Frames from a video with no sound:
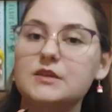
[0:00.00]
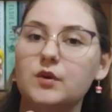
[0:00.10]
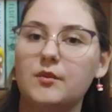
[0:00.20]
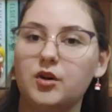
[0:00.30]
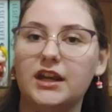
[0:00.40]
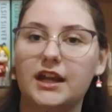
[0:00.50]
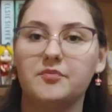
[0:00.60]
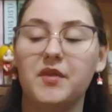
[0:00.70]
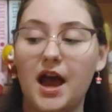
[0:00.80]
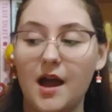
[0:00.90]
is what I'm
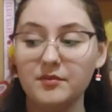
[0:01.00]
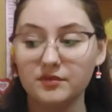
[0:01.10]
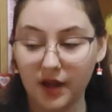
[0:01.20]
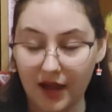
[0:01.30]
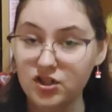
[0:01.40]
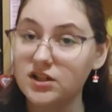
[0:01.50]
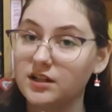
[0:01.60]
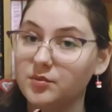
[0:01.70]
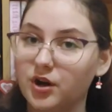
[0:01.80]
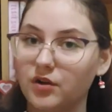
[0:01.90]
reading. I'm actually
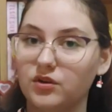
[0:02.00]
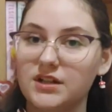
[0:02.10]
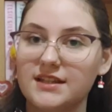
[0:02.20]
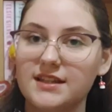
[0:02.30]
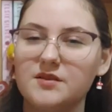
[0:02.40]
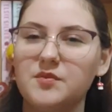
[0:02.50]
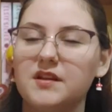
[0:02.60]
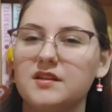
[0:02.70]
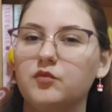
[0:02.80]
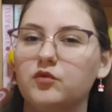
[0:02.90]
going to prioritize this
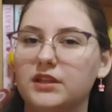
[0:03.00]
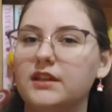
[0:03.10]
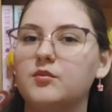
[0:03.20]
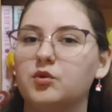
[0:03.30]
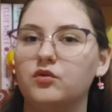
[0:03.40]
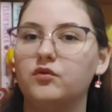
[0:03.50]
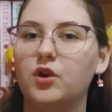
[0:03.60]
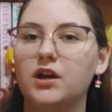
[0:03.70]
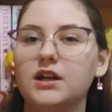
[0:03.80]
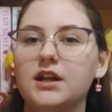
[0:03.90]
because I'm really in the mood
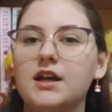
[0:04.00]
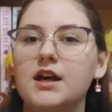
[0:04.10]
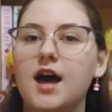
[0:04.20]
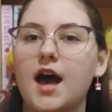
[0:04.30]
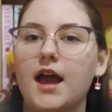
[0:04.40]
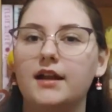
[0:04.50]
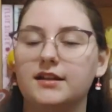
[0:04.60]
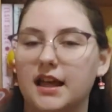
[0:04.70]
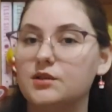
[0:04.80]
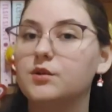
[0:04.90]
for it. And
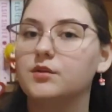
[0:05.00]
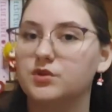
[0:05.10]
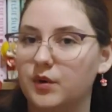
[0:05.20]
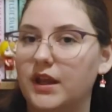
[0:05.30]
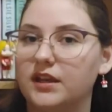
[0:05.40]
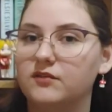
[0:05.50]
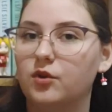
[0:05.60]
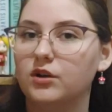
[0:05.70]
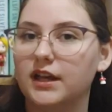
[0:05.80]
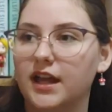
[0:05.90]
that's what I was waiting
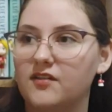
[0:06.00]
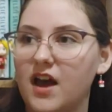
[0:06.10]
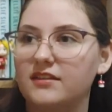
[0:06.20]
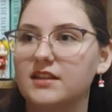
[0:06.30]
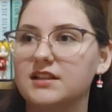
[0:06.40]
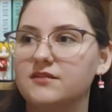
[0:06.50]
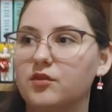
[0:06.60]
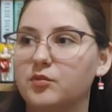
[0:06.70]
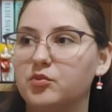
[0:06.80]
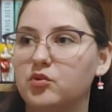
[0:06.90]
for. Like, I've had this
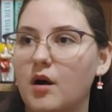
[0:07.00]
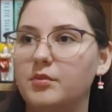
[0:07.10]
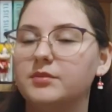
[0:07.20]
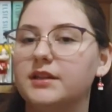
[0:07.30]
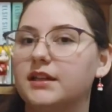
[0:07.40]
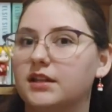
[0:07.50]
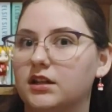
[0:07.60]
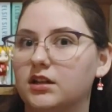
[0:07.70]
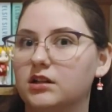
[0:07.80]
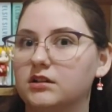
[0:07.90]
for probably a
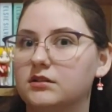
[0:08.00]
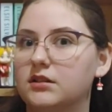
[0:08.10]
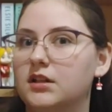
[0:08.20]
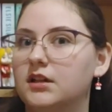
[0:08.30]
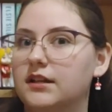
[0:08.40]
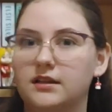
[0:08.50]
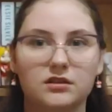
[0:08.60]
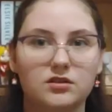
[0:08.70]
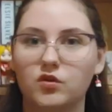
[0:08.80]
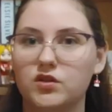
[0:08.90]
year. Like,
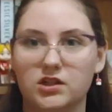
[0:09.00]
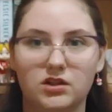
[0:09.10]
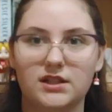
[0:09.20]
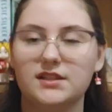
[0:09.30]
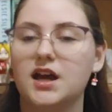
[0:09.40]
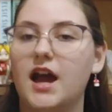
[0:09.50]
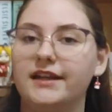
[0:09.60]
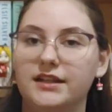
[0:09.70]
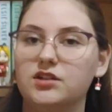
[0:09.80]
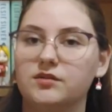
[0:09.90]
this whole series, I
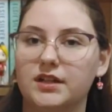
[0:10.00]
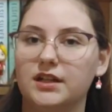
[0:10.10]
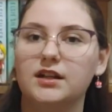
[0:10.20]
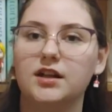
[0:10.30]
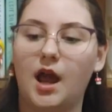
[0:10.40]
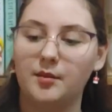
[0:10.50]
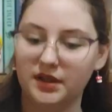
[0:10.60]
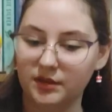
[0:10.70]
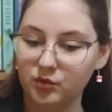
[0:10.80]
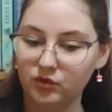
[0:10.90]
need to read it. I'm
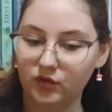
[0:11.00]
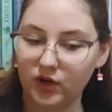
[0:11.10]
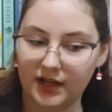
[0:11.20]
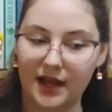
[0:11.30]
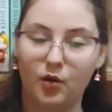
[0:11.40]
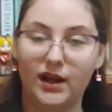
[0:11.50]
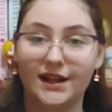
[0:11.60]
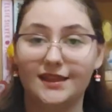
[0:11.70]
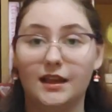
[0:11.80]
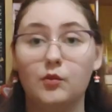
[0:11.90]
in the mood for it now, and I
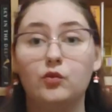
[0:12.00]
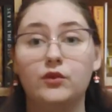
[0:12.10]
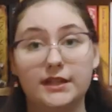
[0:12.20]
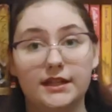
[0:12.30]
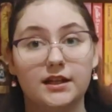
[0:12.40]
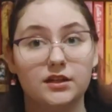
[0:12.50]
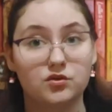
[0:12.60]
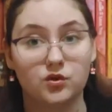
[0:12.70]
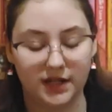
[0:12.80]
think I'm really gonna enjoy